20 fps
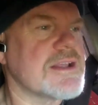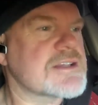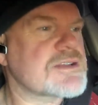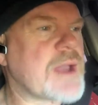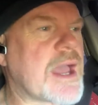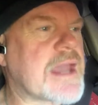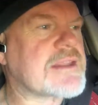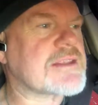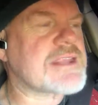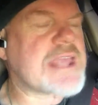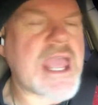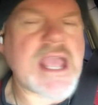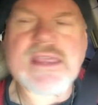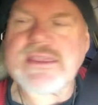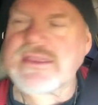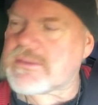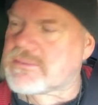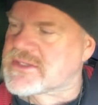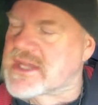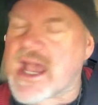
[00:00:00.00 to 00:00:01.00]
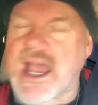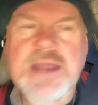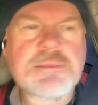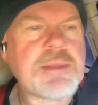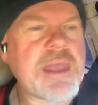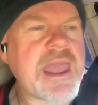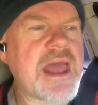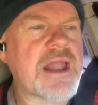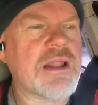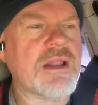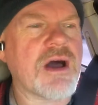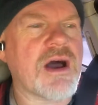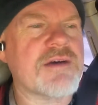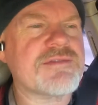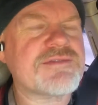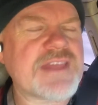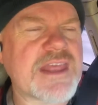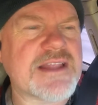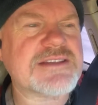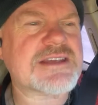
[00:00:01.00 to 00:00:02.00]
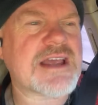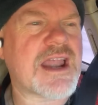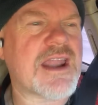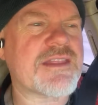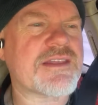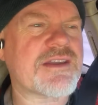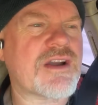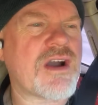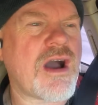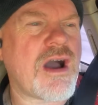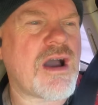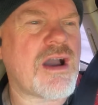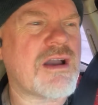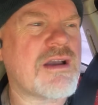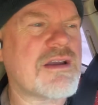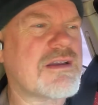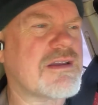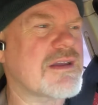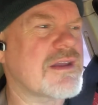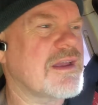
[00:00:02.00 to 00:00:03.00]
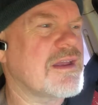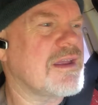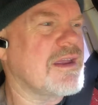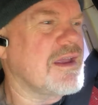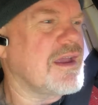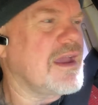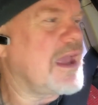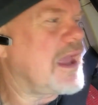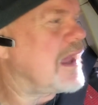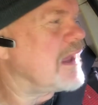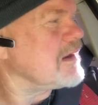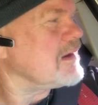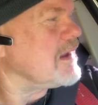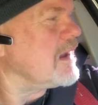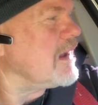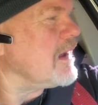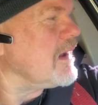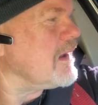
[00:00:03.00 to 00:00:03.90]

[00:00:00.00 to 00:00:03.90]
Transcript: so I had to take the side panel off the inside of the car, and